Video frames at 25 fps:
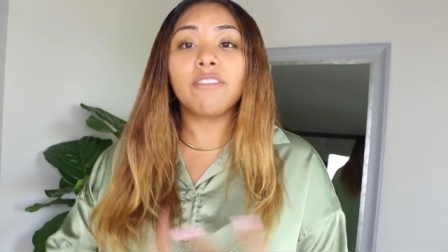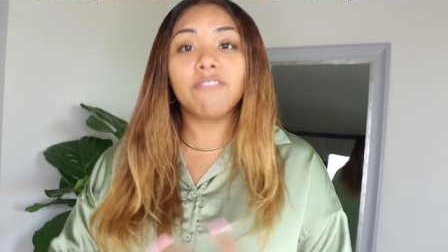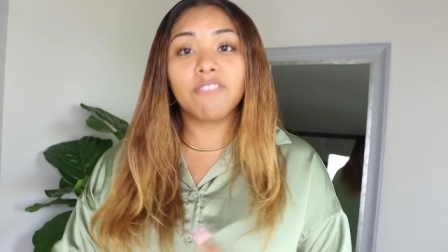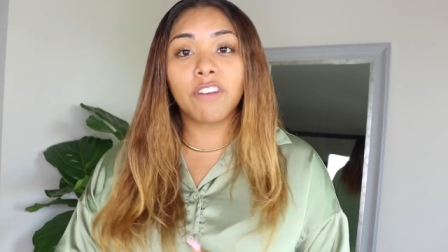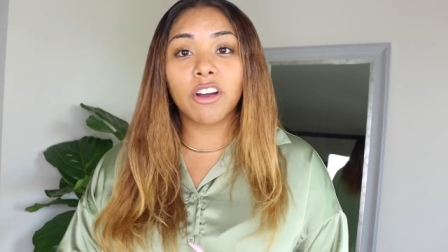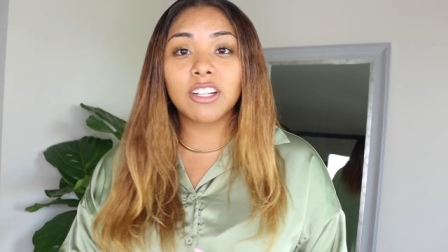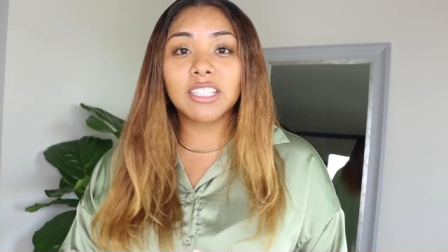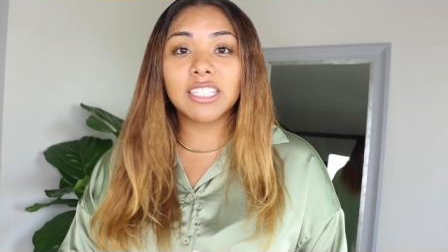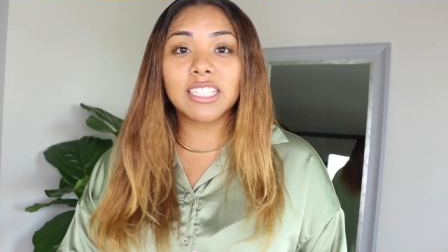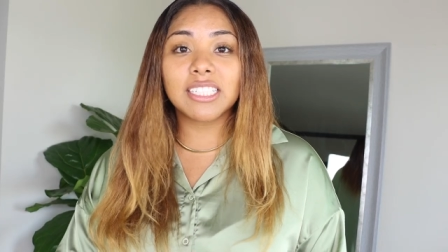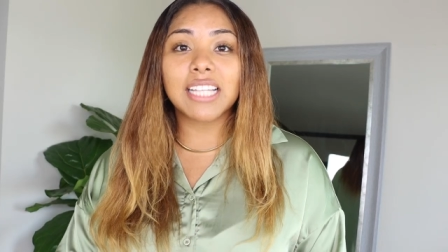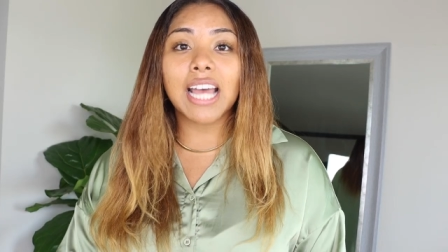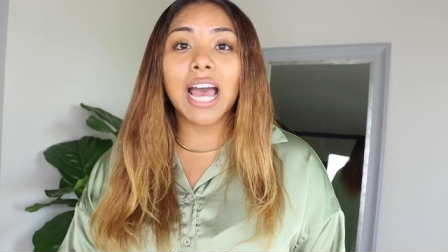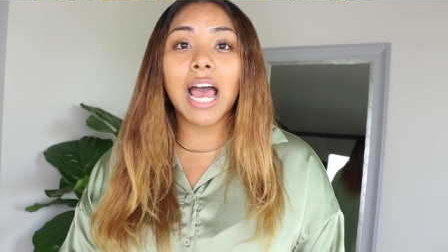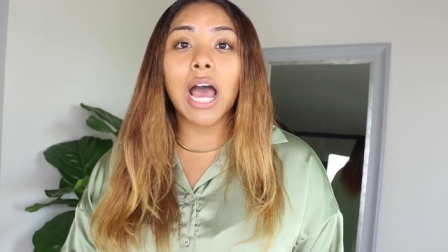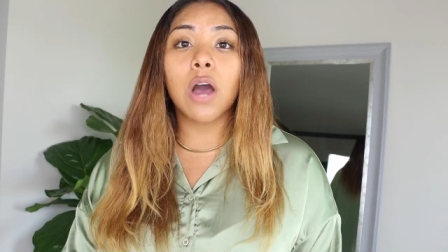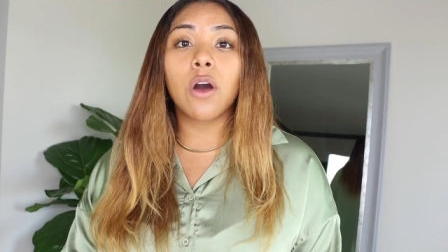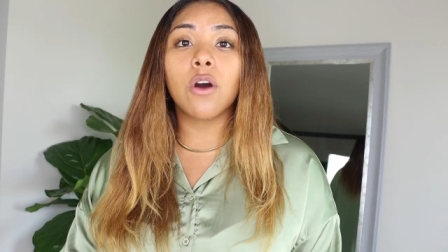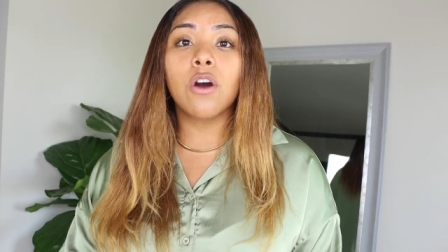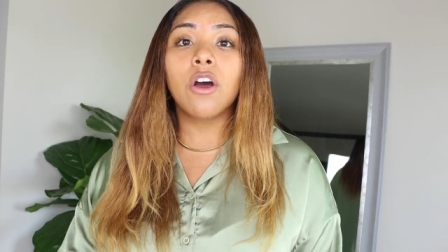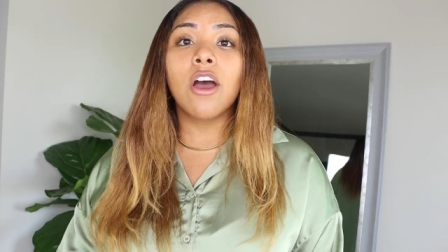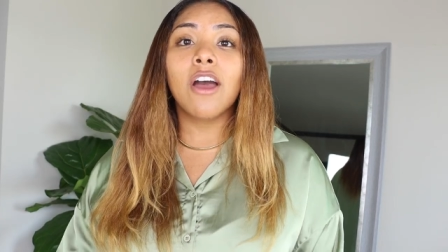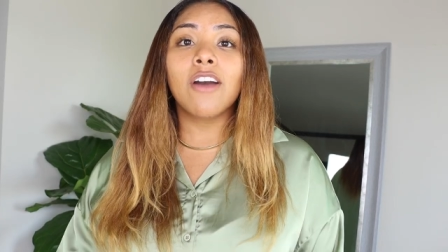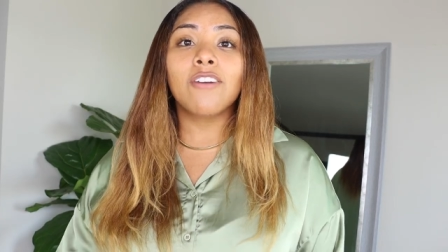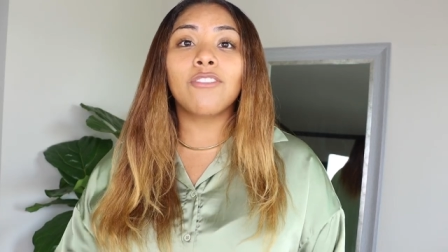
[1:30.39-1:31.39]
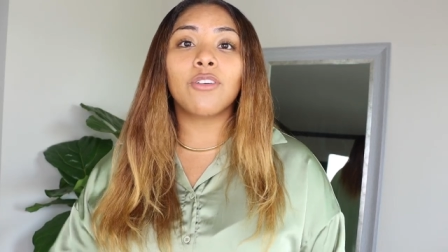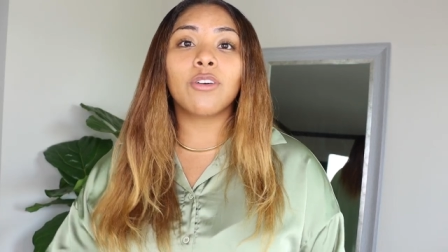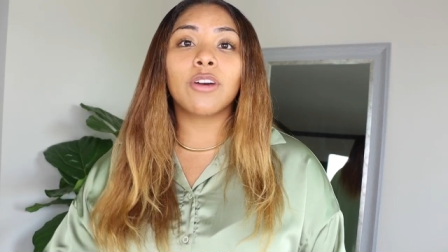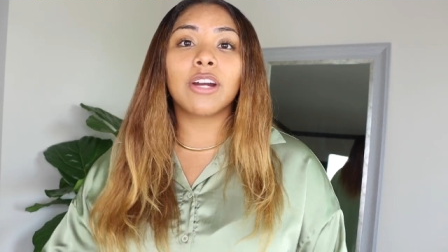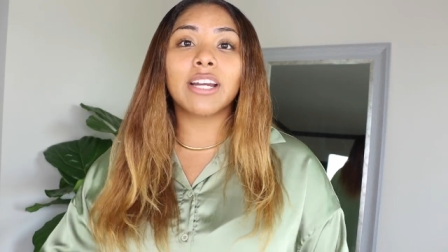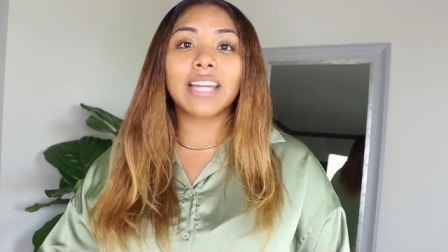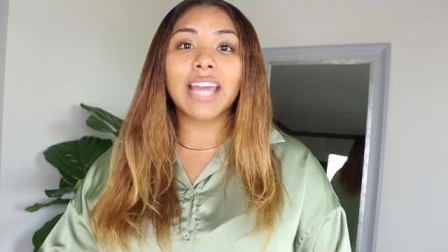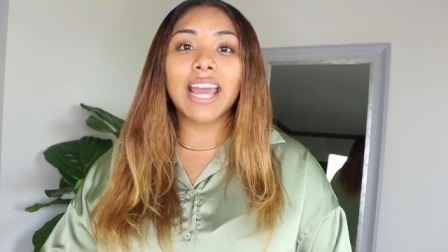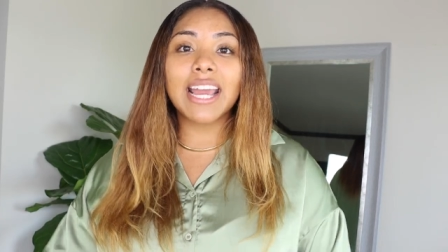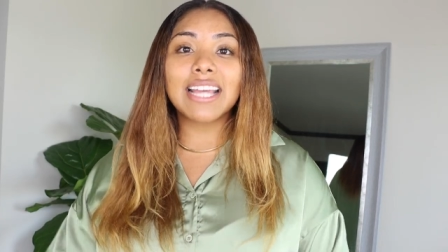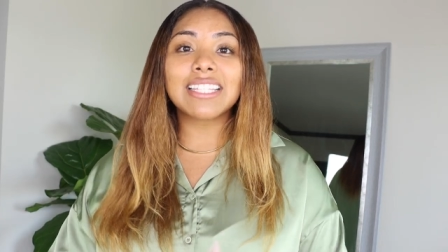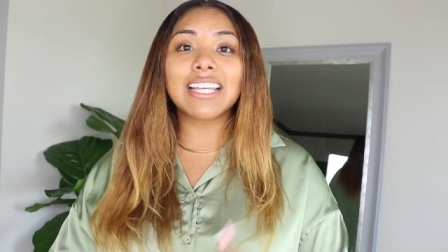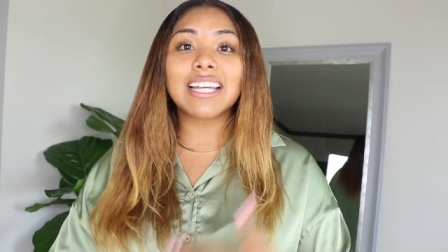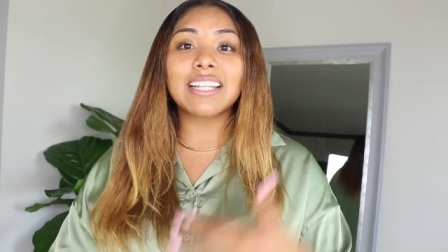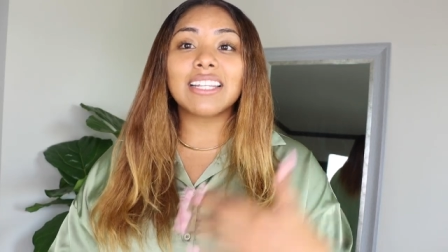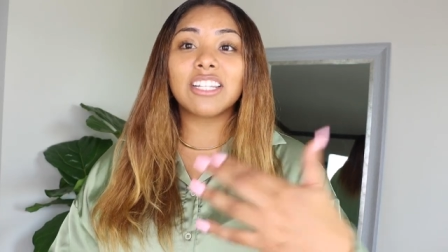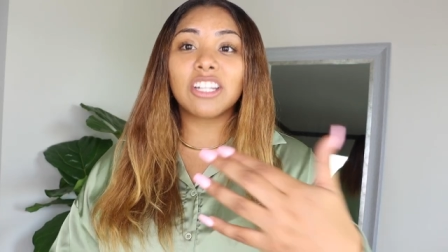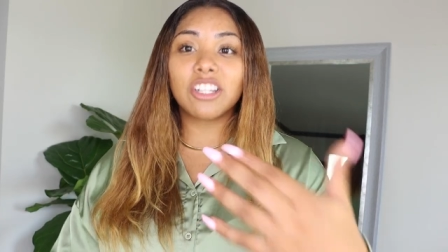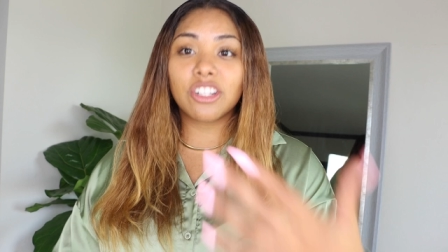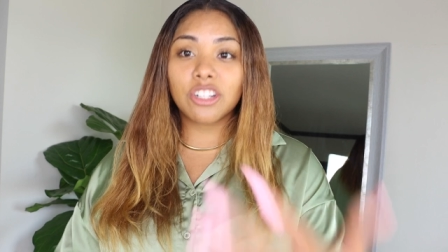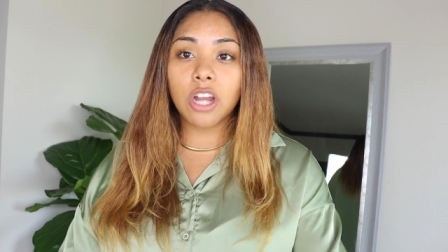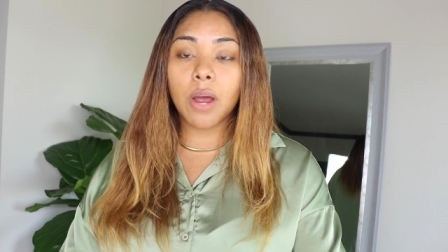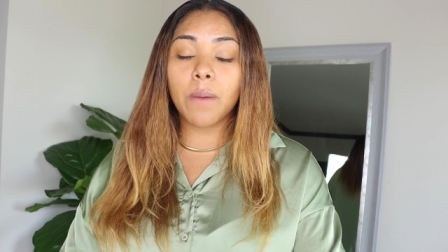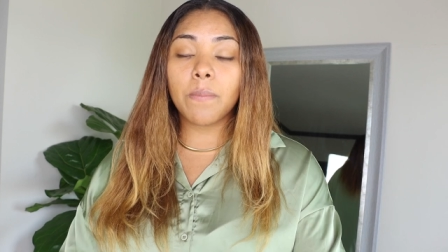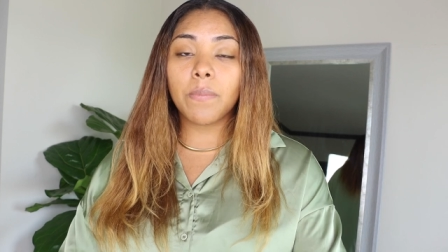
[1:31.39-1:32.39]
and versatile for in case I need
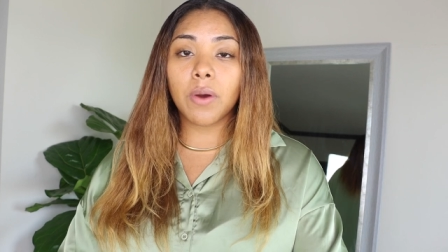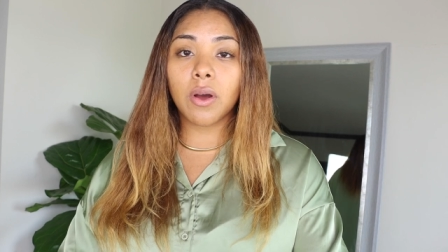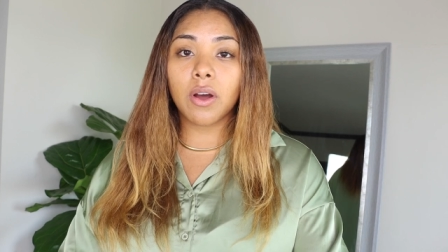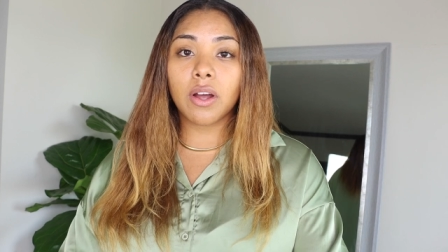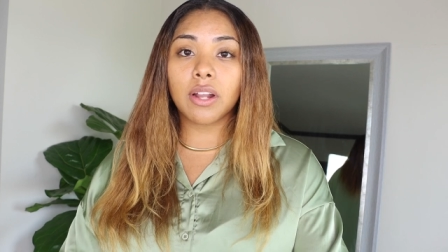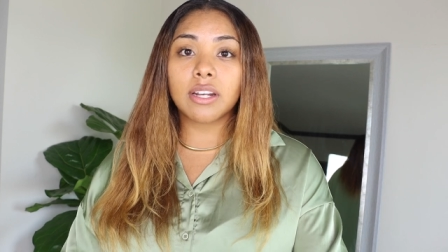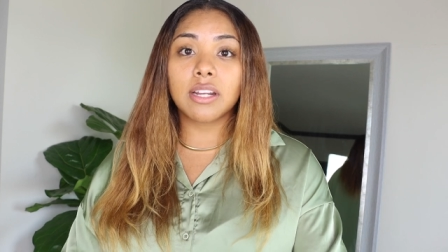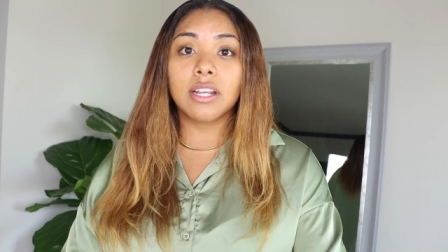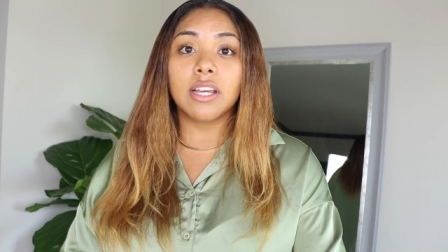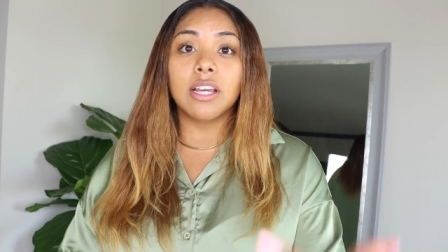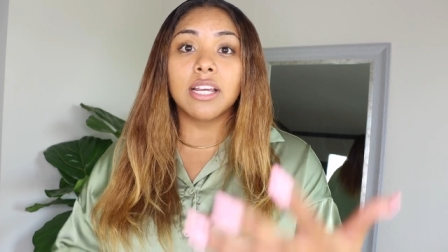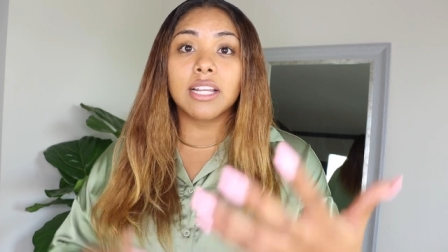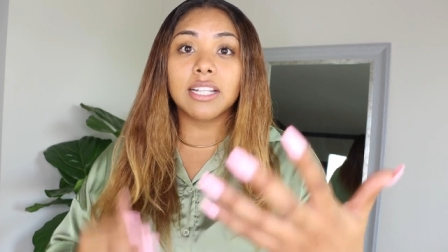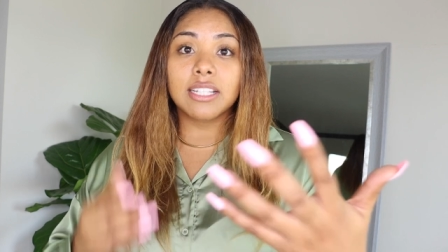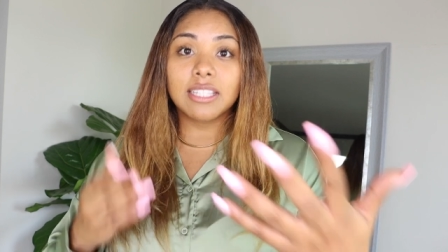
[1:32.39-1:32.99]
to jump on